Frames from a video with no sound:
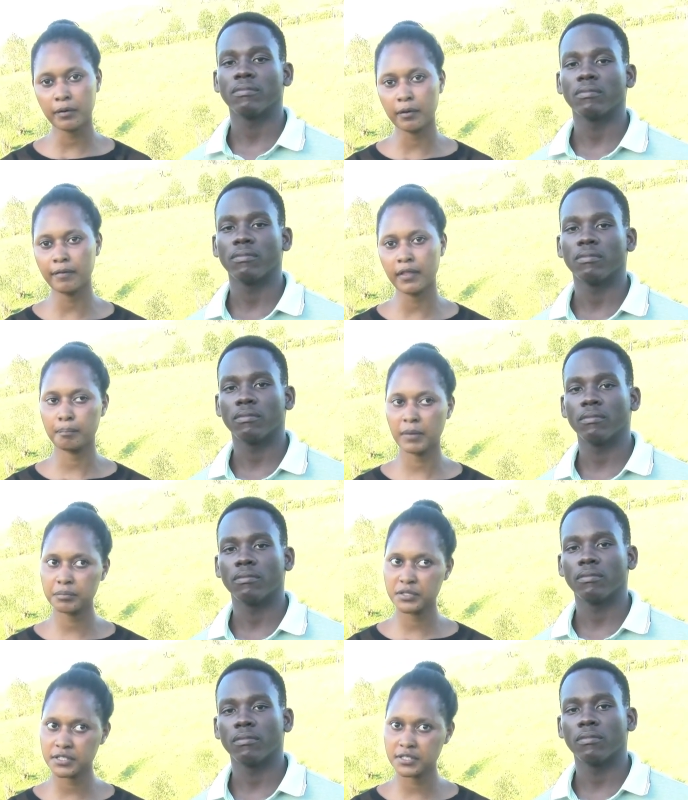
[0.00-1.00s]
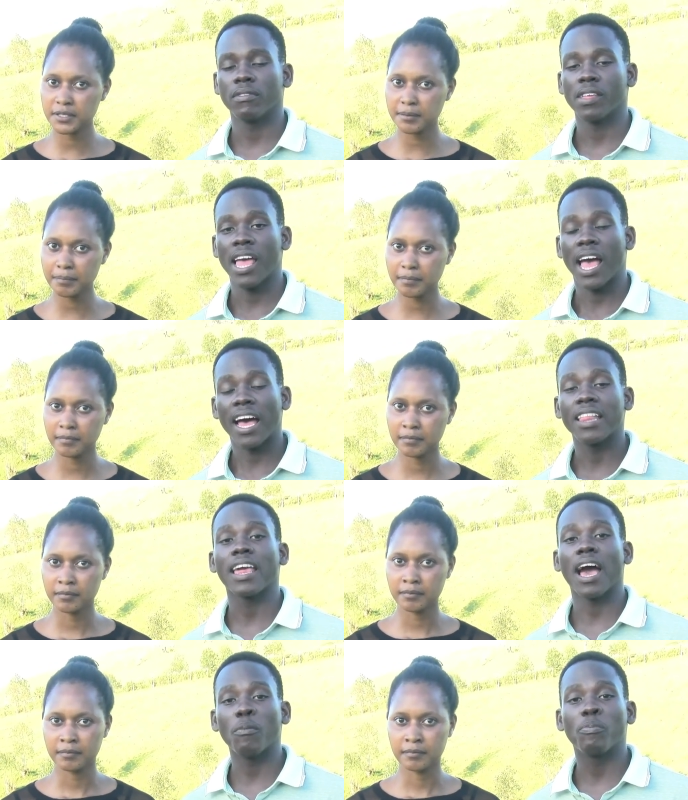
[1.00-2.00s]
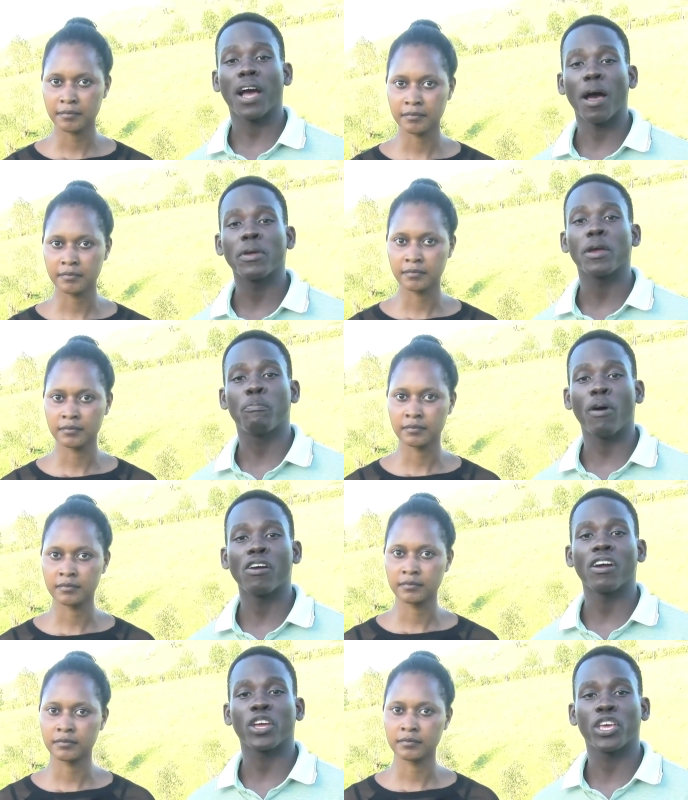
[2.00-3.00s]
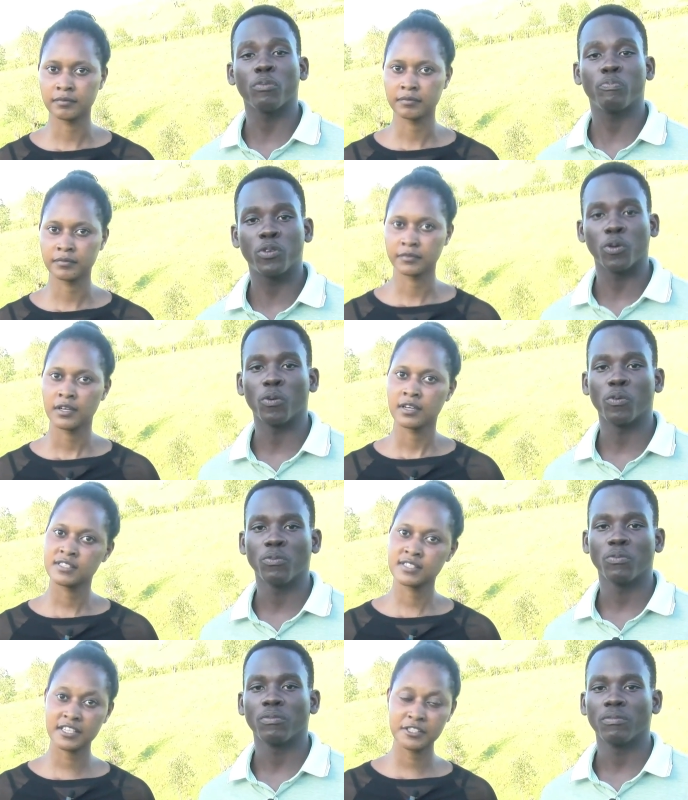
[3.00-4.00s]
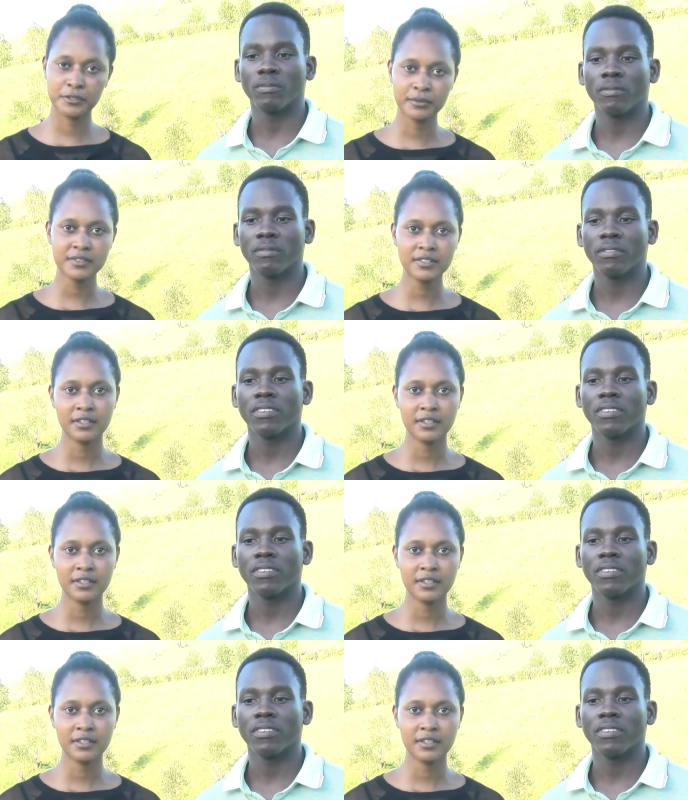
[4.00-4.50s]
Speaker 1: of the baptism
Speaker 2: and the upcoming para Stay
Speaker 1: tuned,